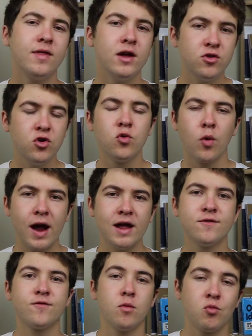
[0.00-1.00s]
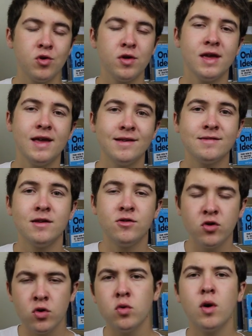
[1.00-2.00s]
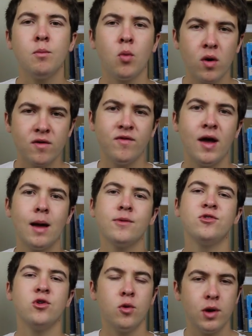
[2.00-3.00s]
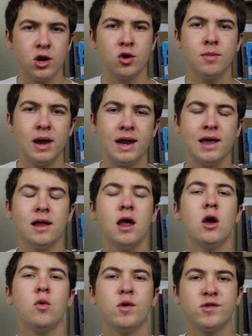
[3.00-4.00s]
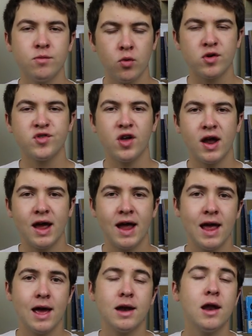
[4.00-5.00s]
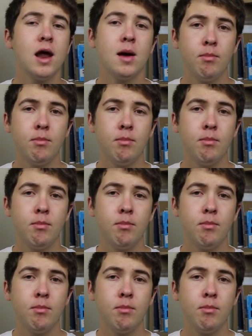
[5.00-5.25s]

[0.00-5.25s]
They do range from really easy to more advanced, you know, intermediate with some more sleight of hand,